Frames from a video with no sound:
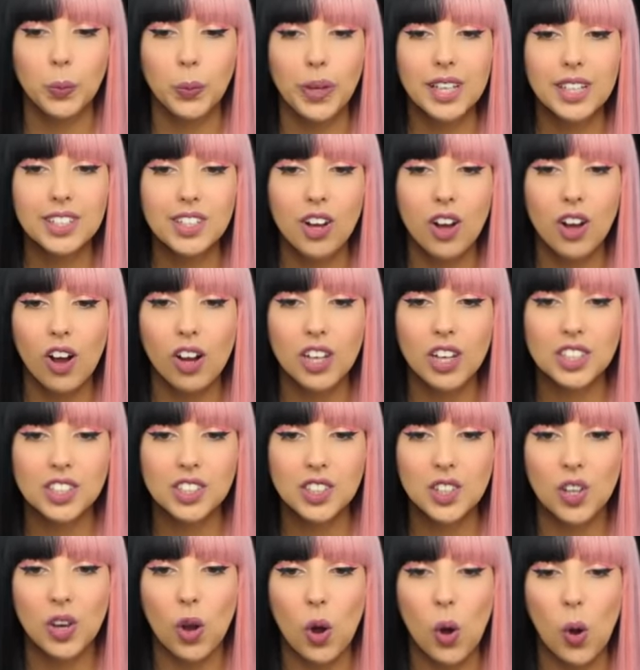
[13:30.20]
We
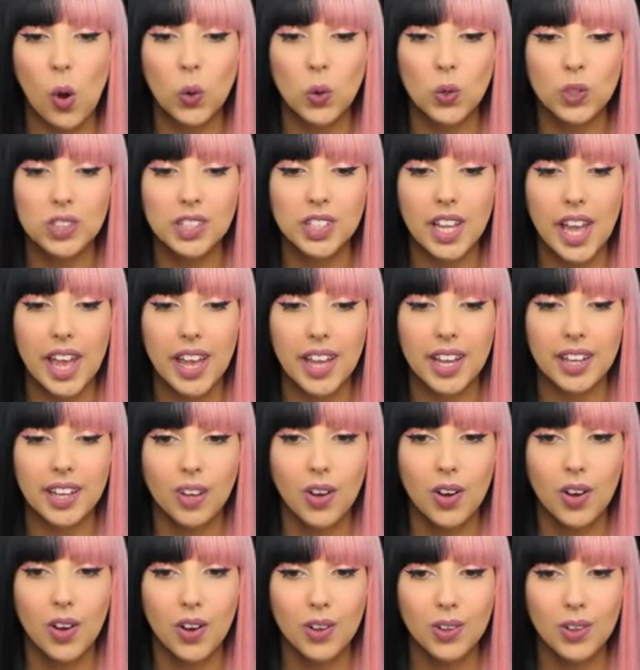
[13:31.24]
talked the whole day.
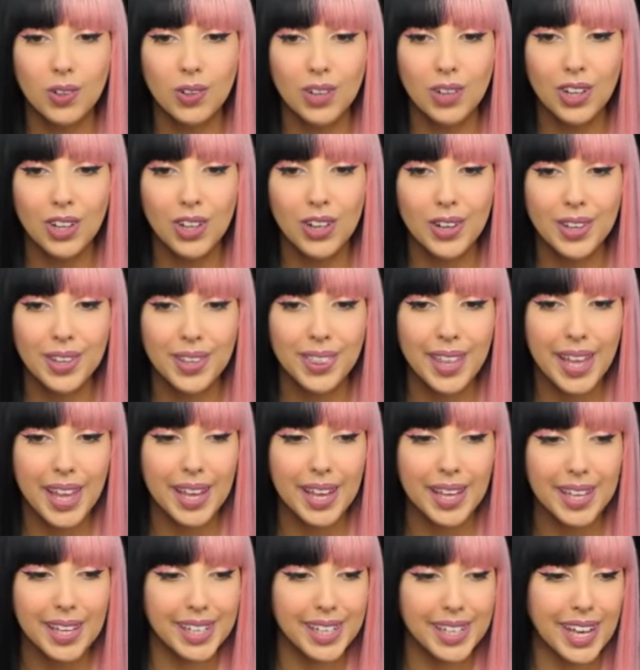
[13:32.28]
Oh, look,
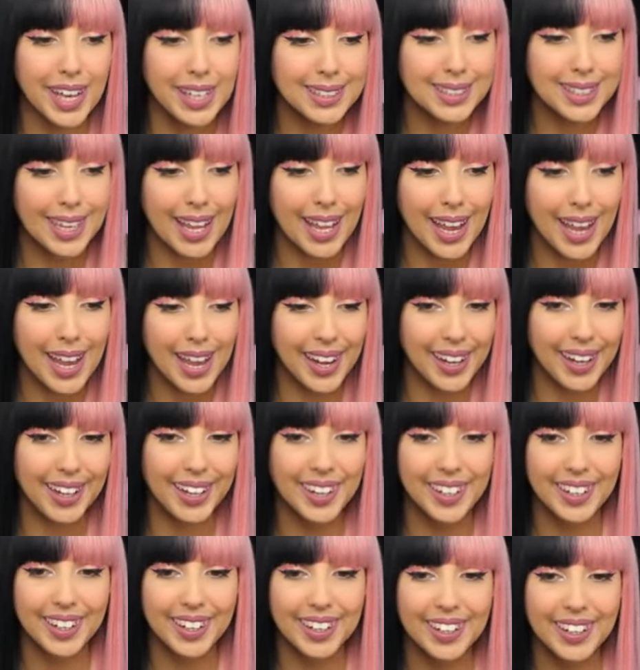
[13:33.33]
they're
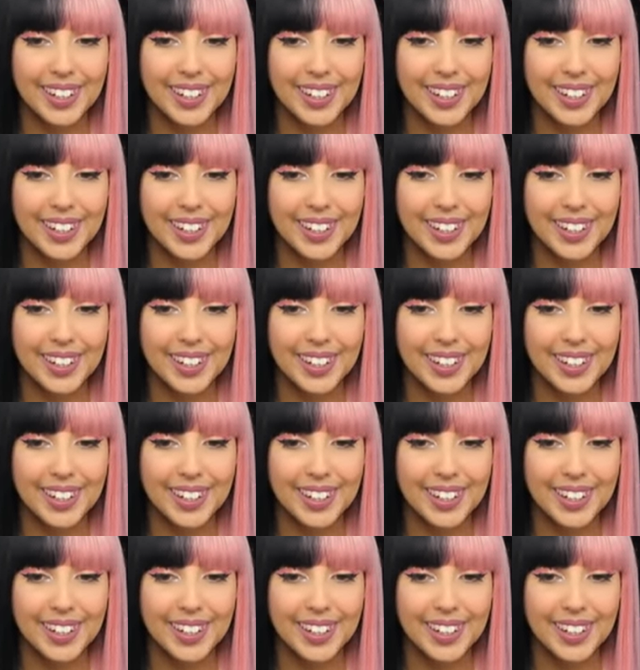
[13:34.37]
kissing.